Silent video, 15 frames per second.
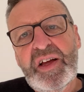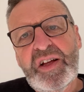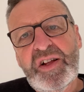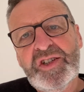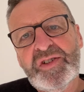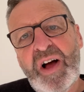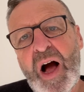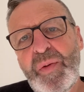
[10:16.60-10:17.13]

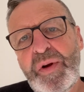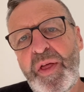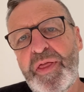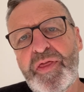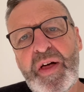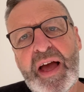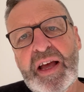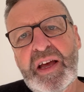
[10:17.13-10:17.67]
And so I want to
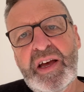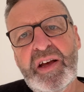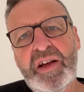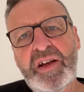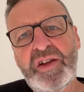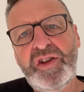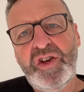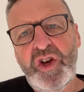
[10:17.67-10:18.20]

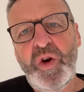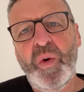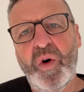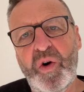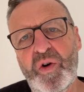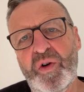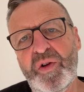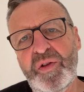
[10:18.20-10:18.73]
thank you
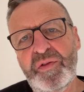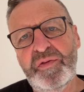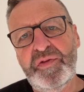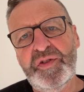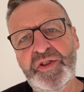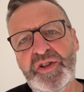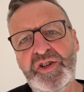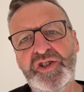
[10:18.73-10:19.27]
all
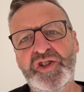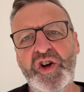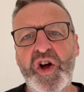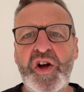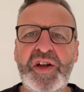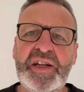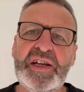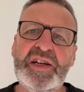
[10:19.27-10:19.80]
for the
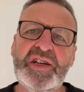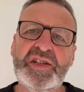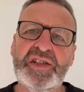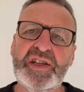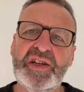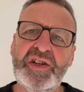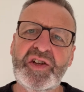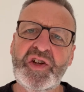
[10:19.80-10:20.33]
journeys
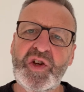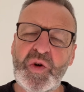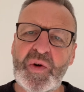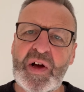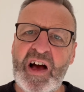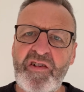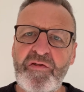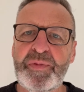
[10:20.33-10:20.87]
that you
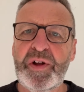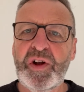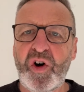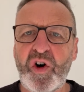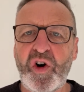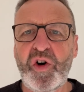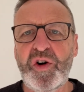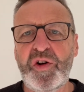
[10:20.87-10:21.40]
have been
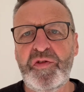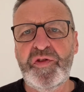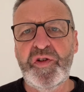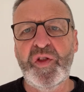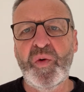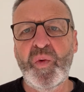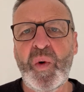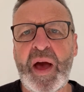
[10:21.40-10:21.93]
on, for
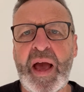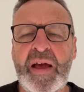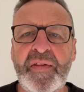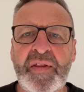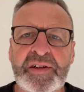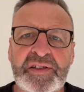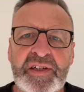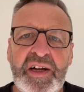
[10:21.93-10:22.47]
the way
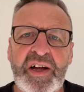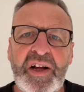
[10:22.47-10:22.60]
that